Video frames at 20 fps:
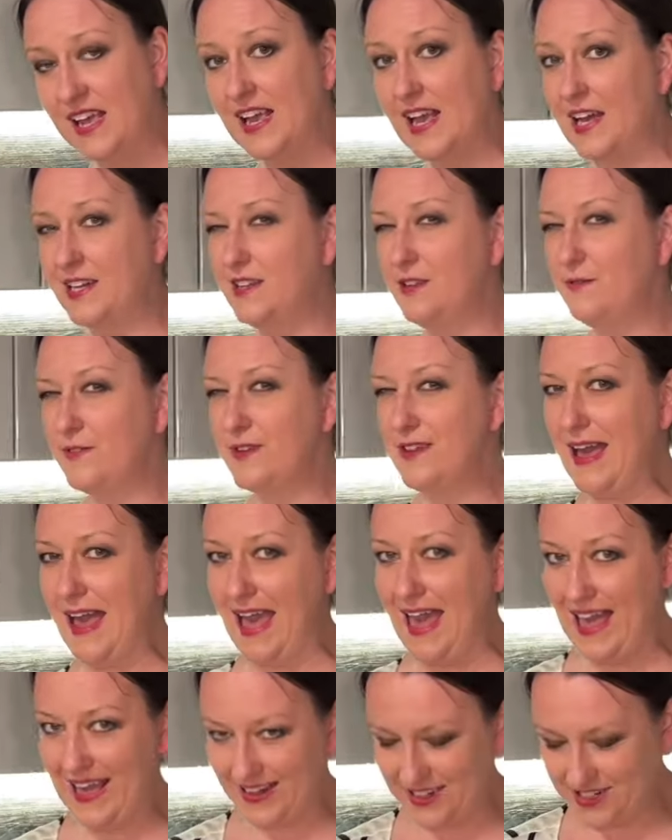And if you
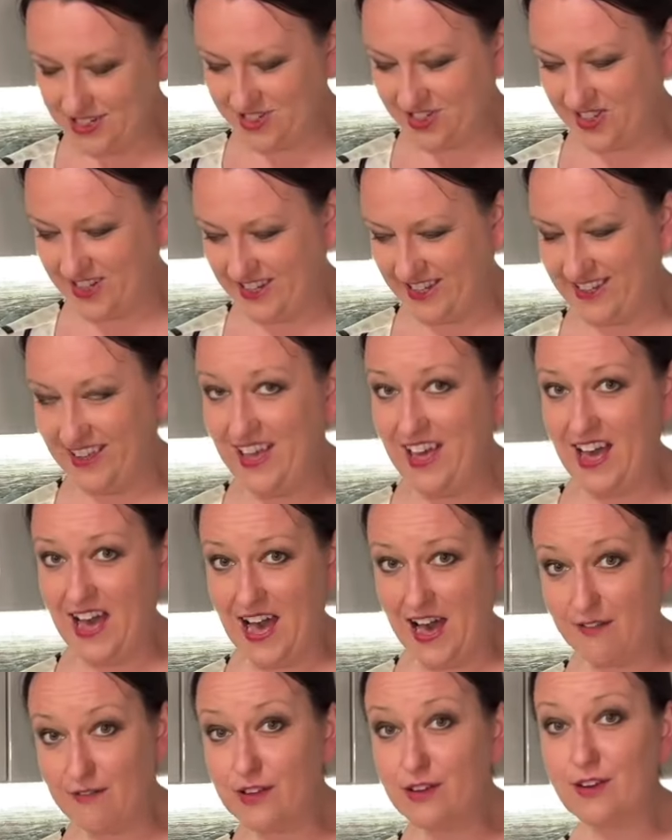actually
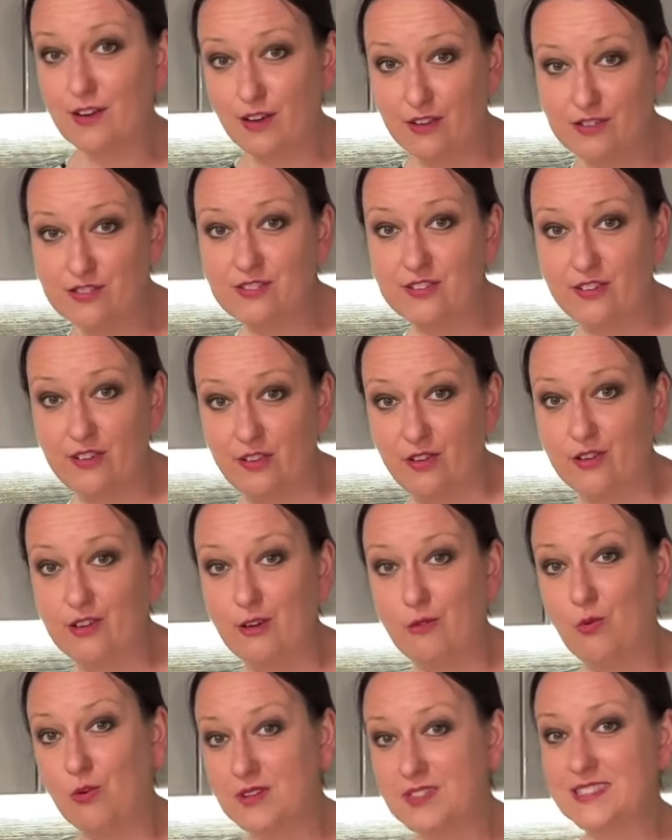have a closer look
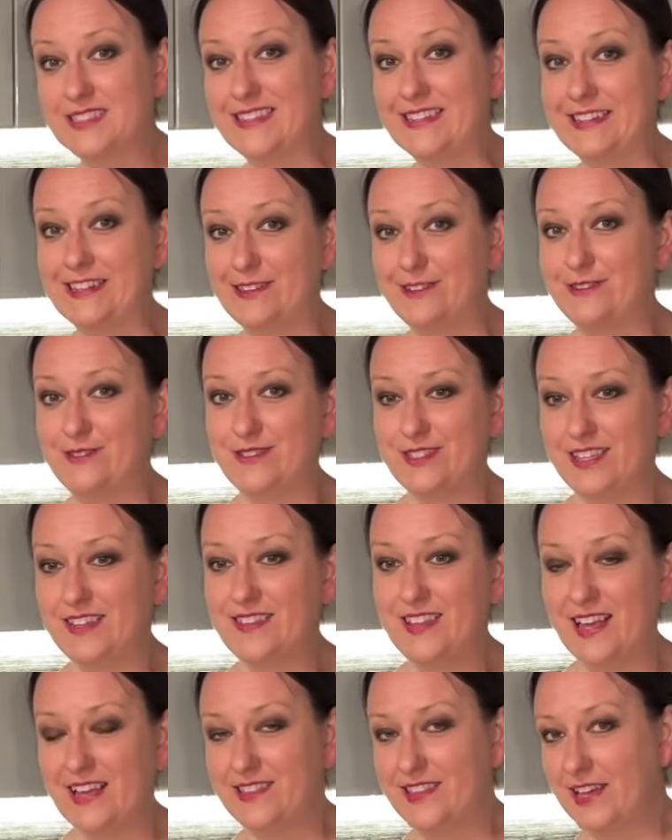at what's
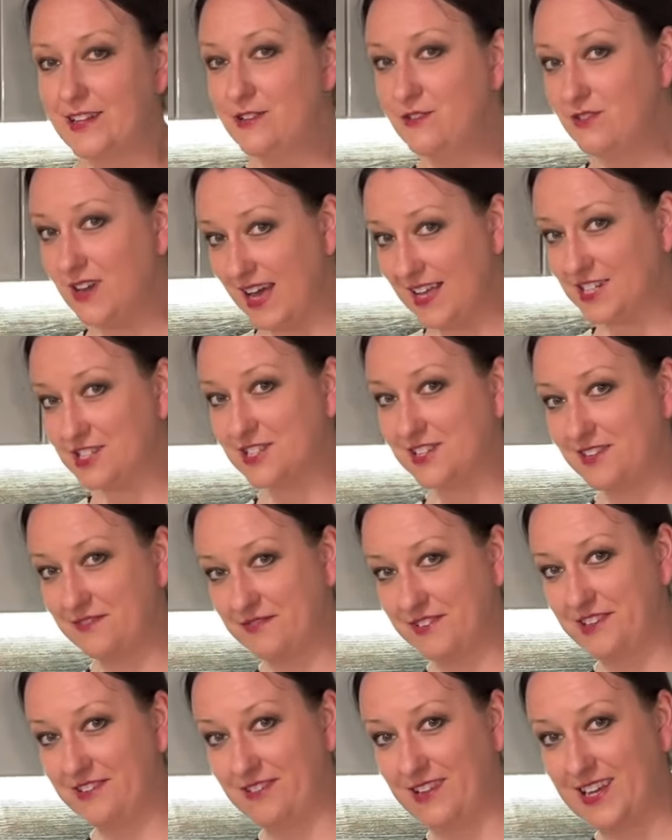included, then you actually
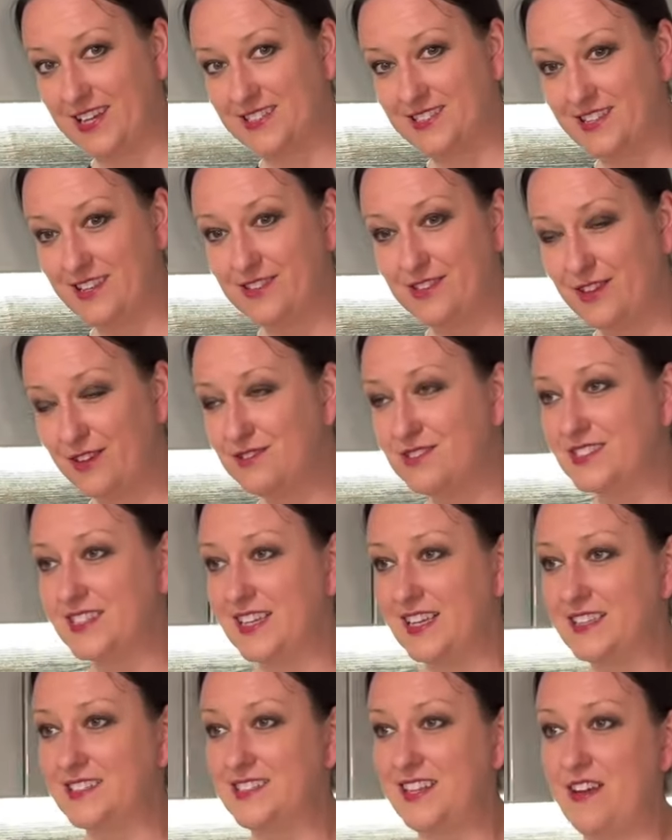realize that those
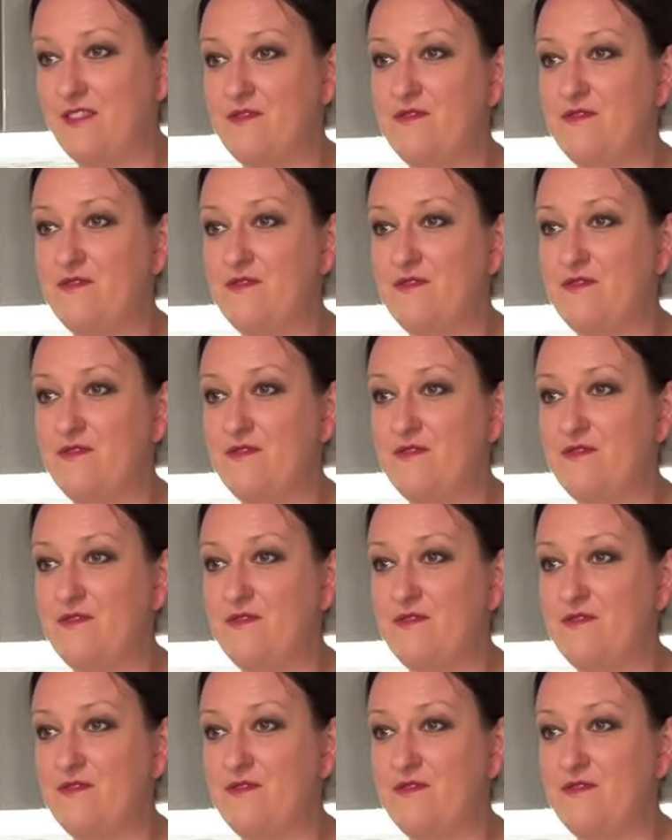kits have